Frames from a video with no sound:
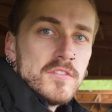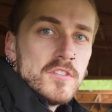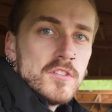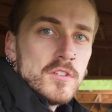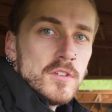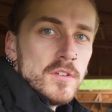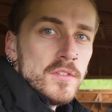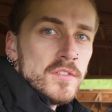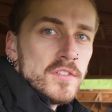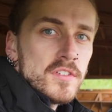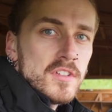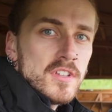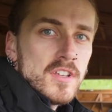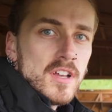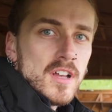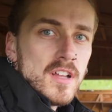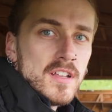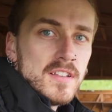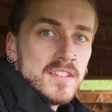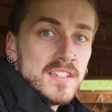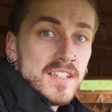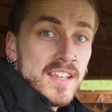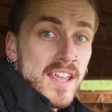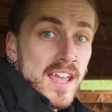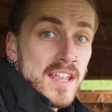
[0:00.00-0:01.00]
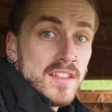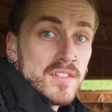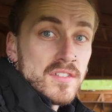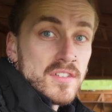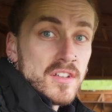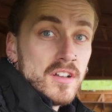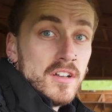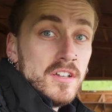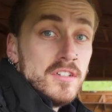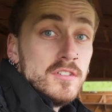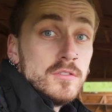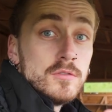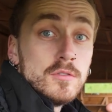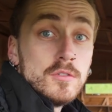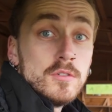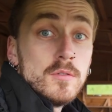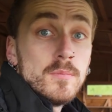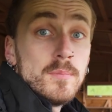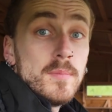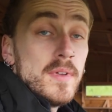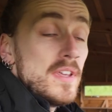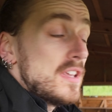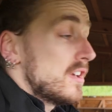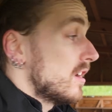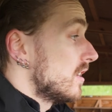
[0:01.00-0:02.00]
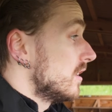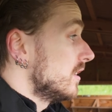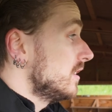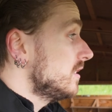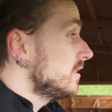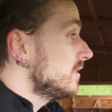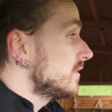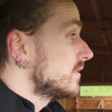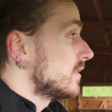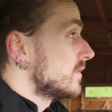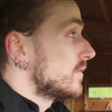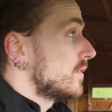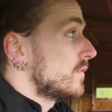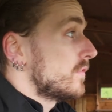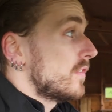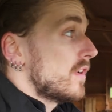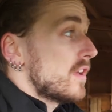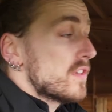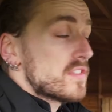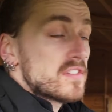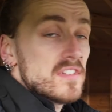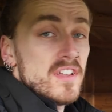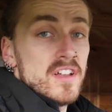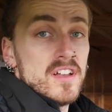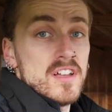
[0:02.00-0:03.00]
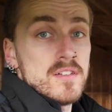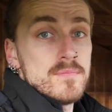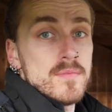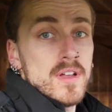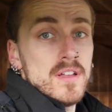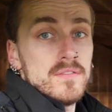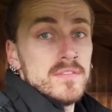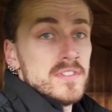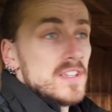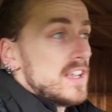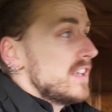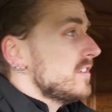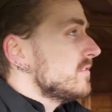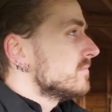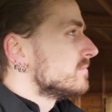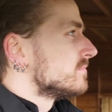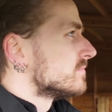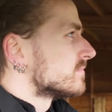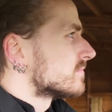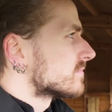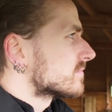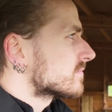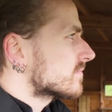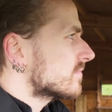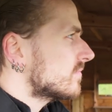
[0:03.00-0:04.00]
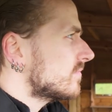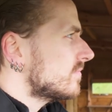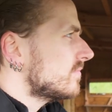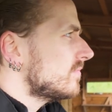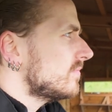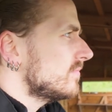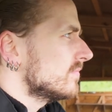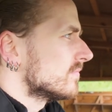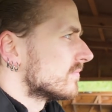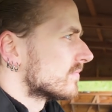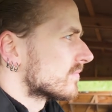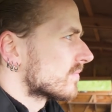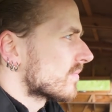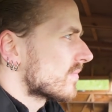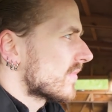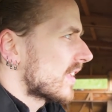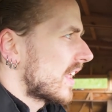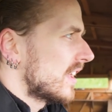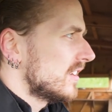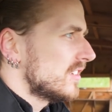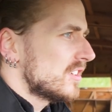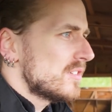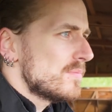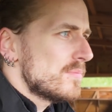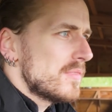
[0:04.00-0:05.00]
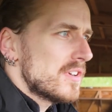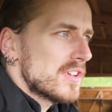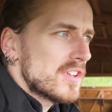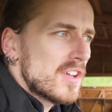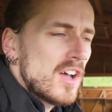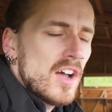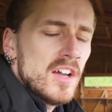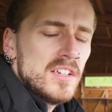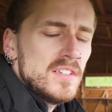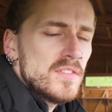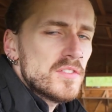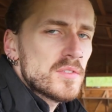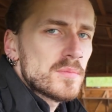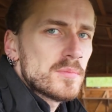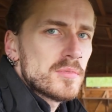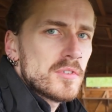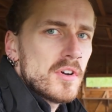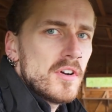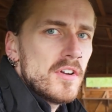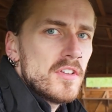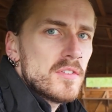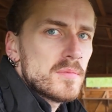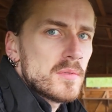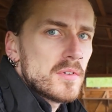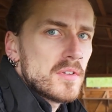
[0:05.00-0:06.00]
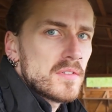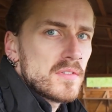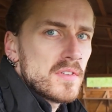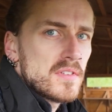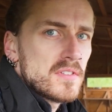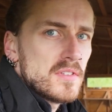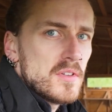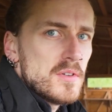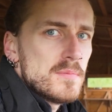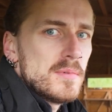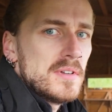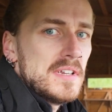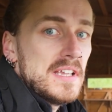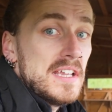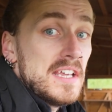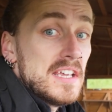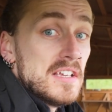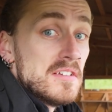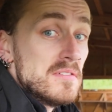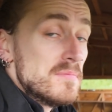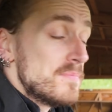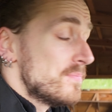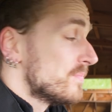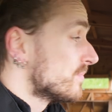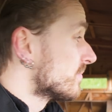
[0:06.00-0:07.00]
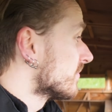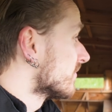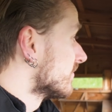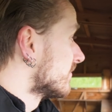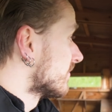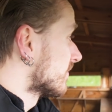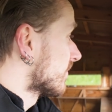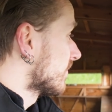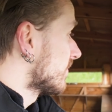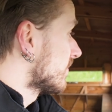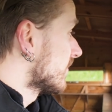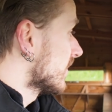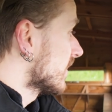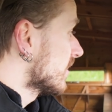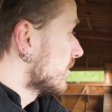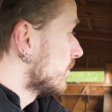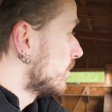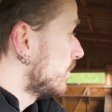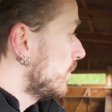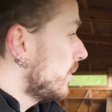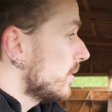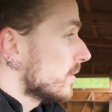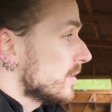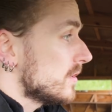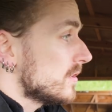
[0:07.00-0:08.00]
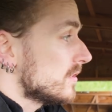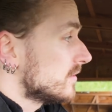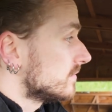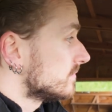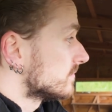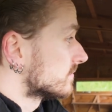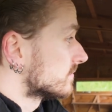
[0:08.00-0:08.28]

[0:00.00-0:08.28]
just got to Ken's hide, or B hide, for the first time of the day. And I'm kind of surprised because there's nobody here. But